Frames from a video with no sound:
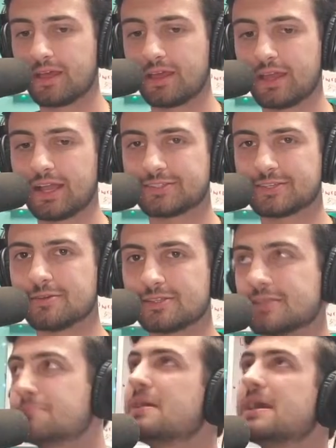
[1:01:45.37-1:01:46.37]
and
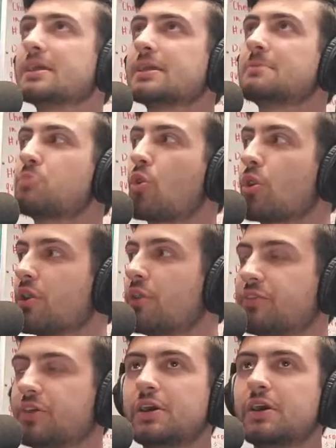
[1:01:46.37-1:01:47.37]
to make it more
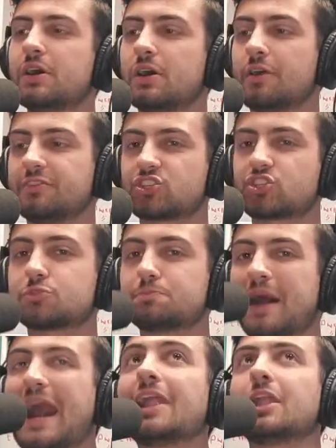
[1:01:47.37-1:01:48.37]
of a
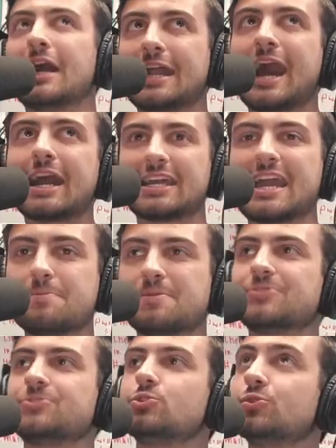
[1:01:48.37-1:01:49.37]
spotlight on
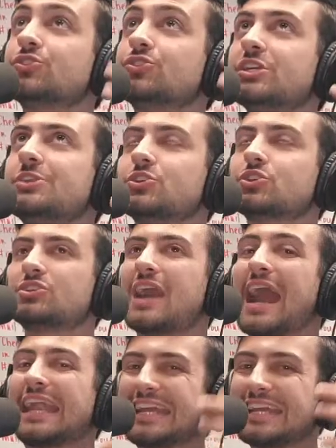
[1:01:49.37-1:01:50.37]
campus. You see the
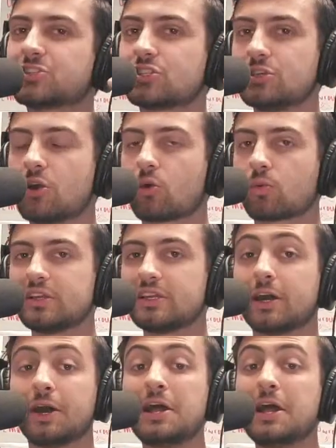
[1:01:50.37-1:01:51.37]
sign, it's the
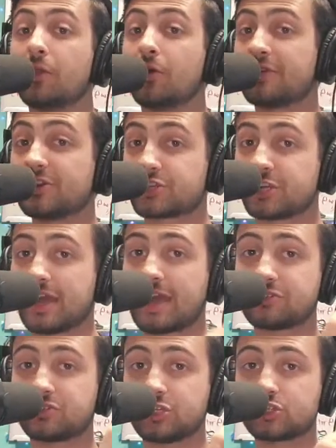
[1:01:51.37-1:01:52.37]
arena. They're eventually going to
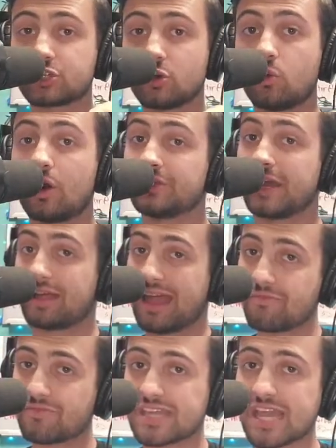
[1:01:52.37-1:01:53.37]
have a digital one that'll
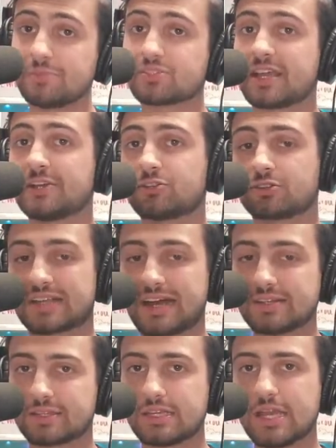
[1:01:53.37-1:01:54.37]
have the game schedules
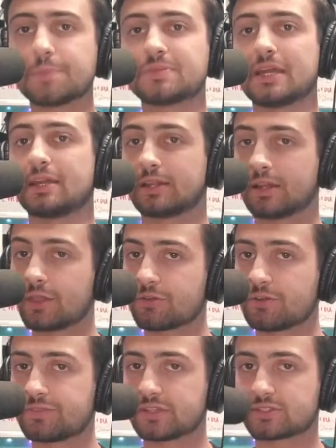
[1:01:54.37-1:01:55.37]
constantly updated and other
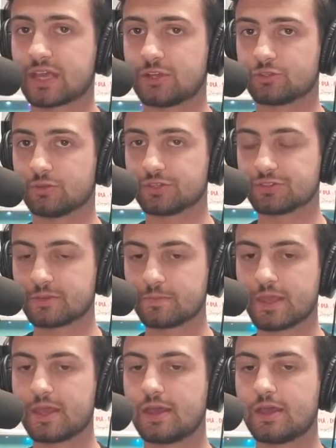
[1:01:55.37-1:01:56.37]
event schedules,
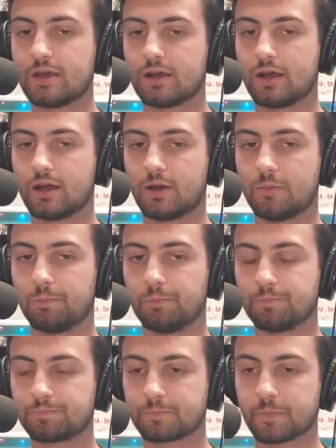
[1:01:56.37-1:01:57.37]
so
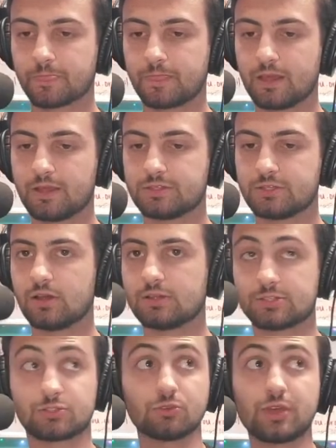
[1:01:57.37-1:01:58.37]

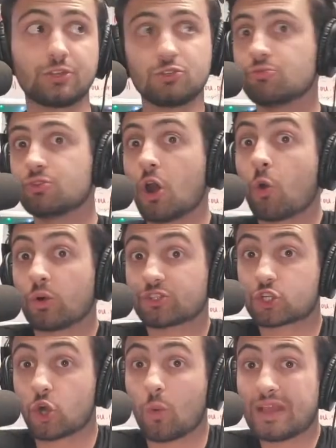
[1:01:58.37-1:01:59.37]
that you know what's
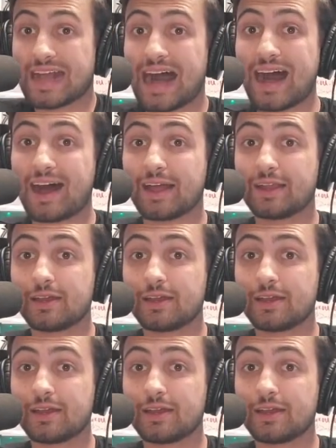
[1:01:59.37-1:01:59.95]
going on